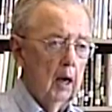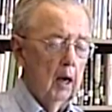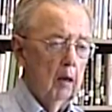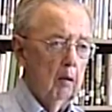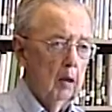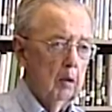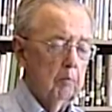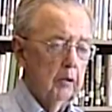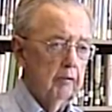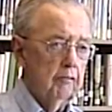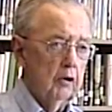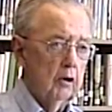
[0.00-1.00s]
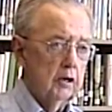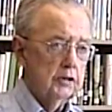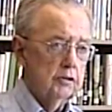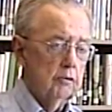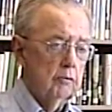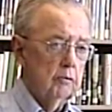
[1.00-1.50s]
I believe we
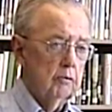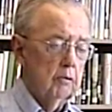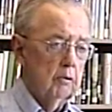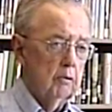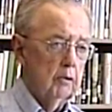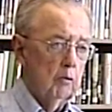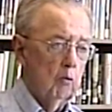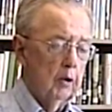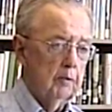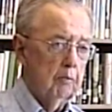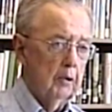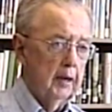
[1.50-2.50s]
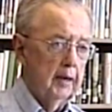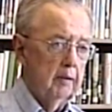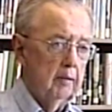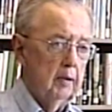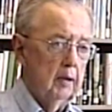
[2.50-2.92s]
lost only one plane.